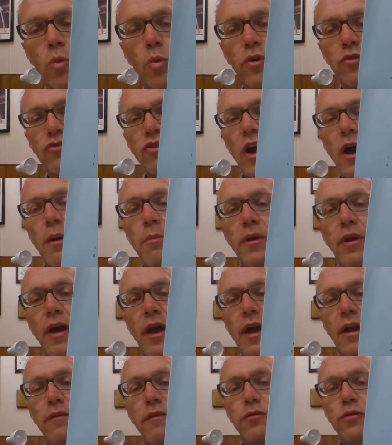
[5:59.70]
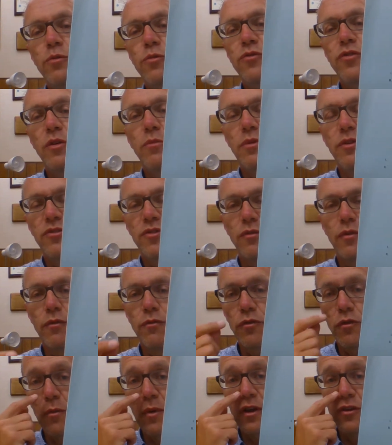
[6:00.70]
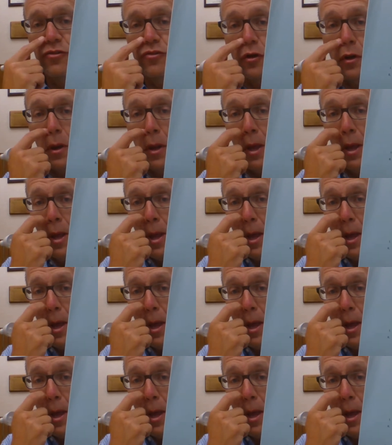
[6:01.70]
workshop, and I had a few tidbits of information